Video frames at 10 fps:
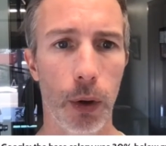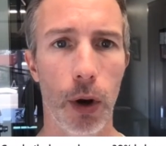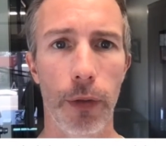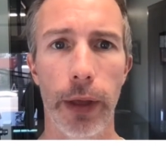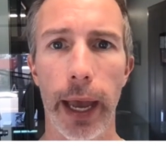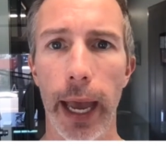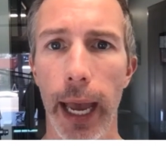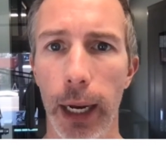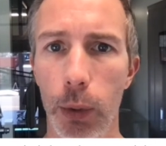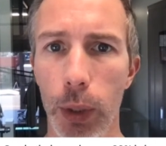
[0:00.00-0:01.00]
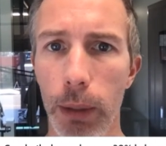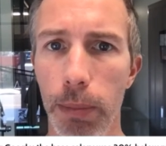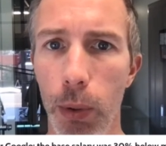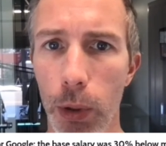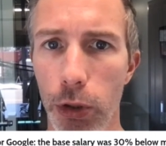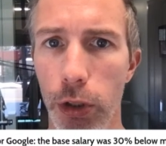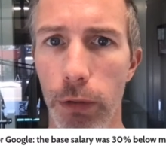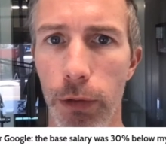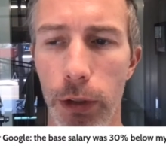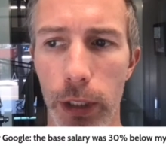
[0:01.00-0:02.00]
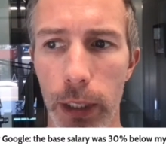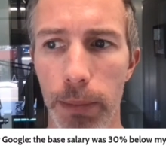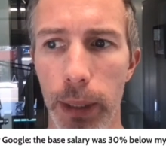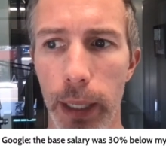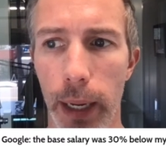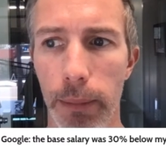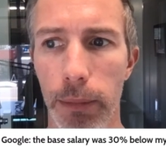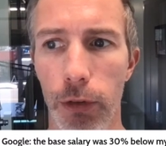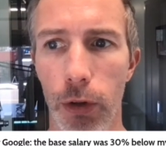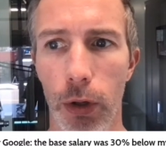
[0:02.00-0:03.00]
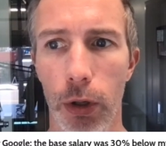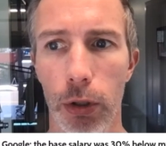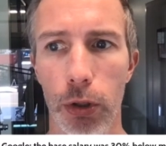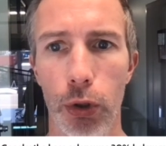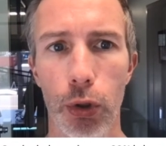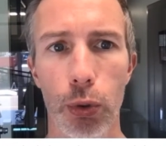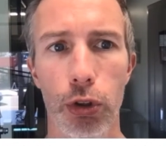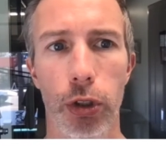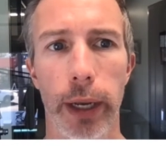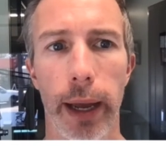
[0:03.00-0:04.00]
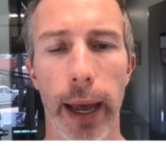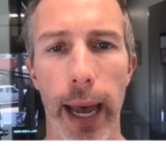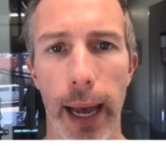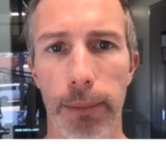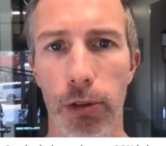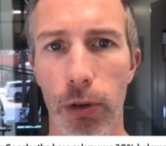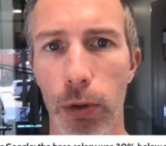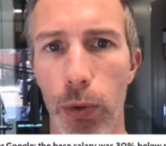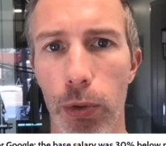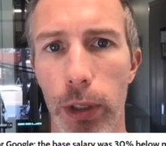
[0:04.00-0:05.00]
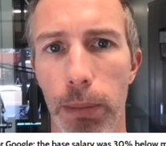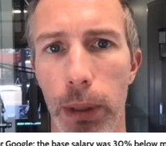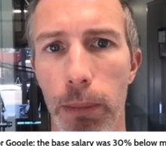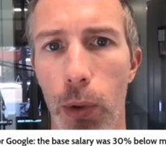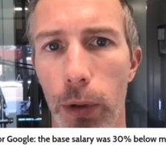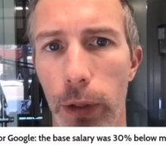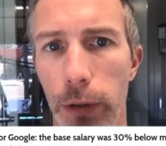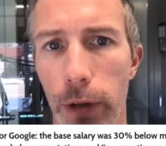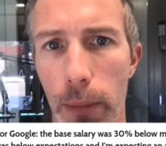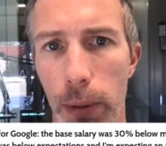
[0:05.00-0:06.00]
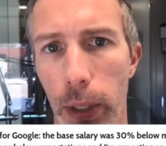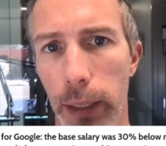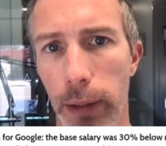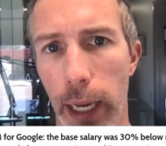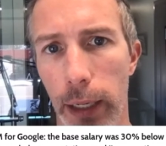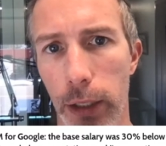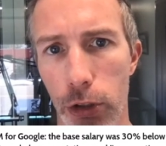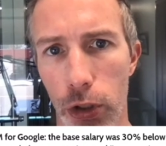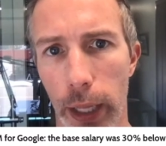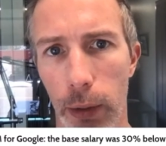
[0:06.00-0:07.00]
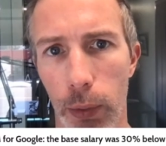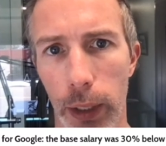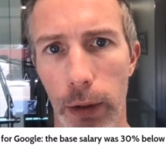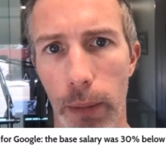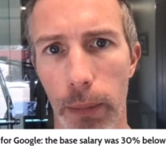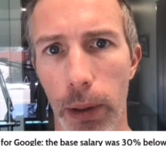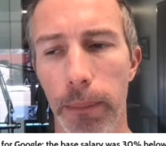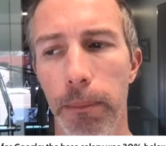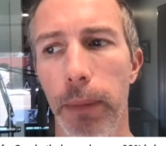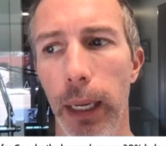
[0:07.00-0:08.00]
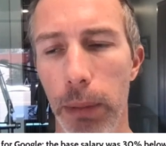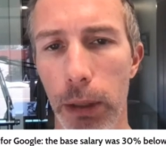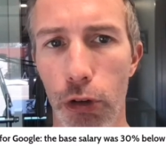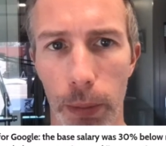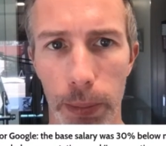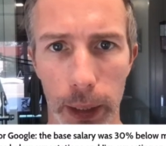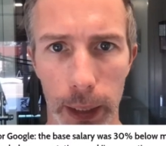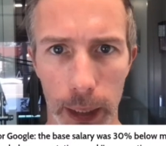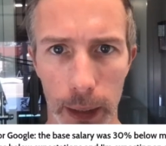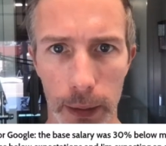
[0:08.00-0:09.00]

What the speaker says: on the equity portion for TPMs, you should absolutely be more than doubling that initial equity number, maybe tripling it,